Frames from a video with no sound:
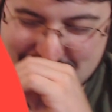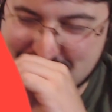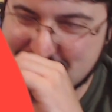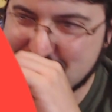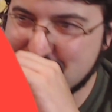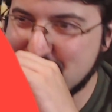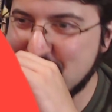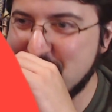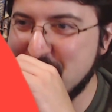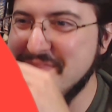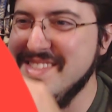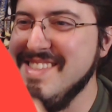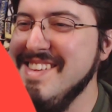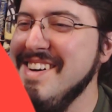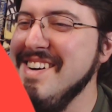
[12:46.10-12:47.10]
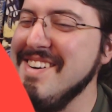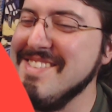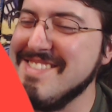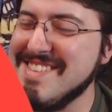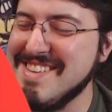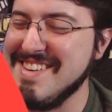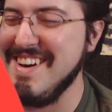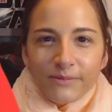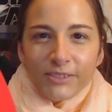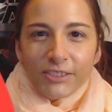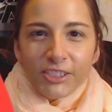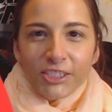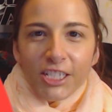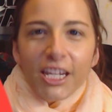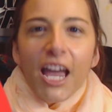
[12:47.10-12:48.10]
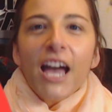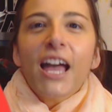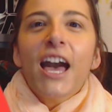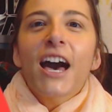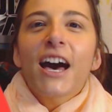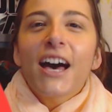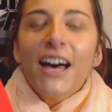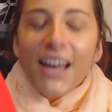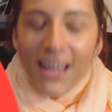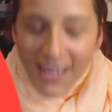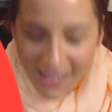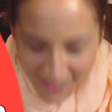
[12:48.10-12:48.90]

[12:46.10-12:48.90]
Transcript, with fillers: who's supporting me on Patreon, thank you so very much. It